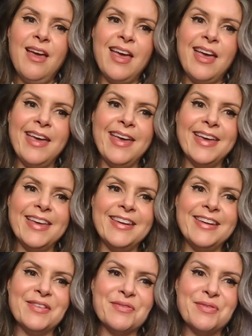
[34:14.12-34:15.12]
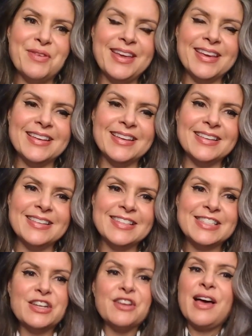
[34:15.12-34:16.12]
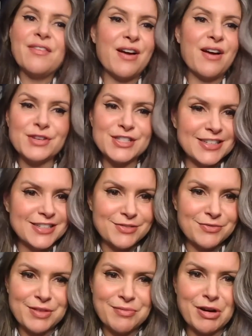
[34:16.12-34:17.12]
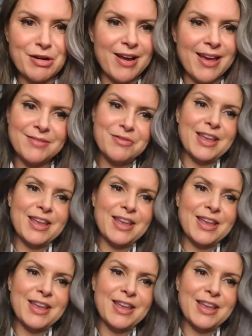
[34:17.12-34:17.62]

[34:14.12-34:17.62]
And we can still have conversations with them in our head.